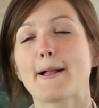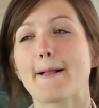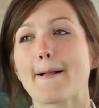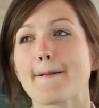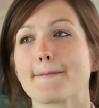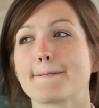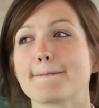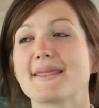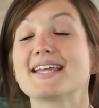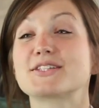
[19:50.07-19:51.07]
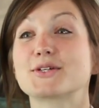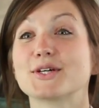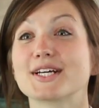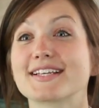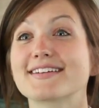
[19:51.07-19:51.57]
It's
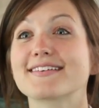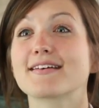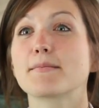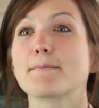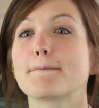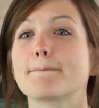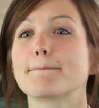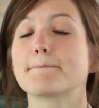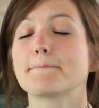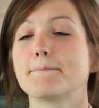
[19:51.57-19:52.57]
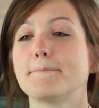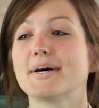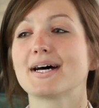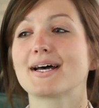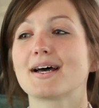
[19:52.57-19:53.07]
good,
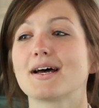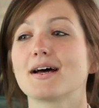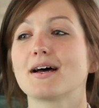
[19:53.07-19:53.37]
but